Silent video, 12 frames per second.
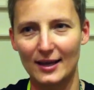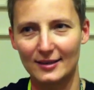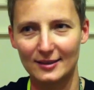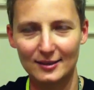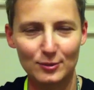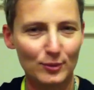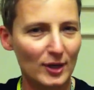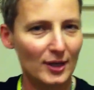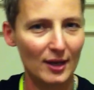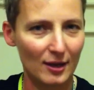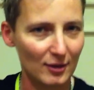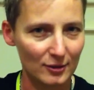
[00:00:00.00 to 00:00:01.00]
and in a
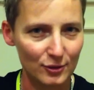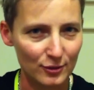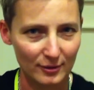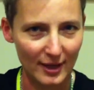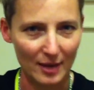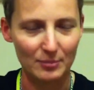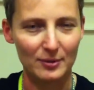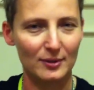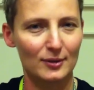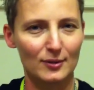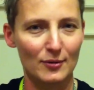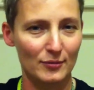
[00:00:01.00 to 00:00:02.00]
way cultural capital
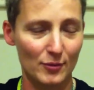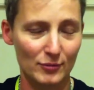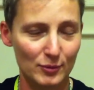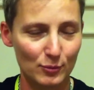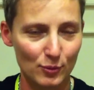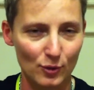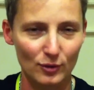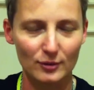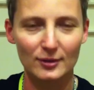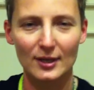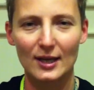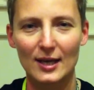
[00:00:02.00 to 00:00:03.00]
of, of the
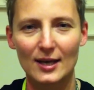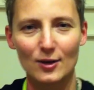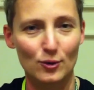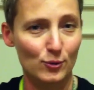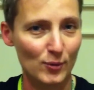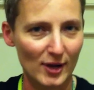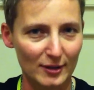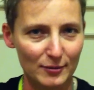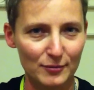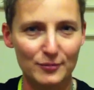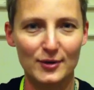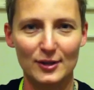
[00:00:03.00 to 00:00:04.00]
world, or one
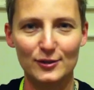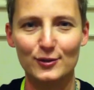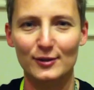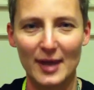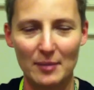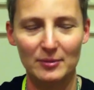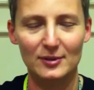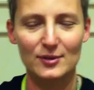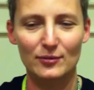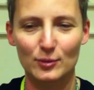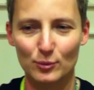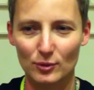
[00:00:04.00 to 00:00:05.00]
of cultural
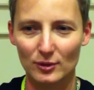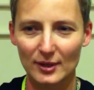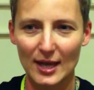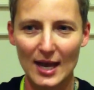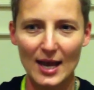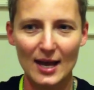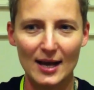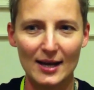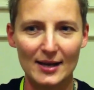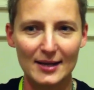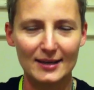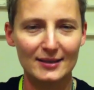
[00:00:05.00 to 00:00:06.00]
capitals of the world,
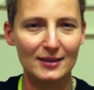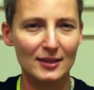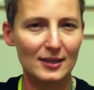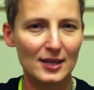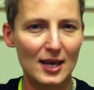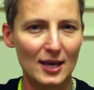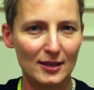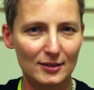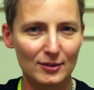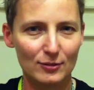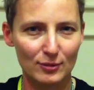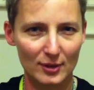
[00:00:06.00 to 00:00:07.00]
uh, that it
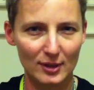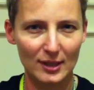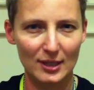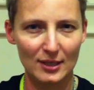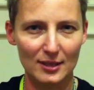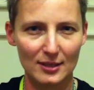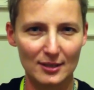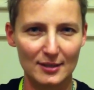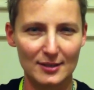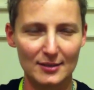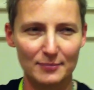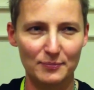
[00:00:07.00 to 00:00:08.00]
can't really
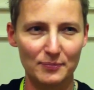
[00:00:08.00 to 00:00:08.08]
uh,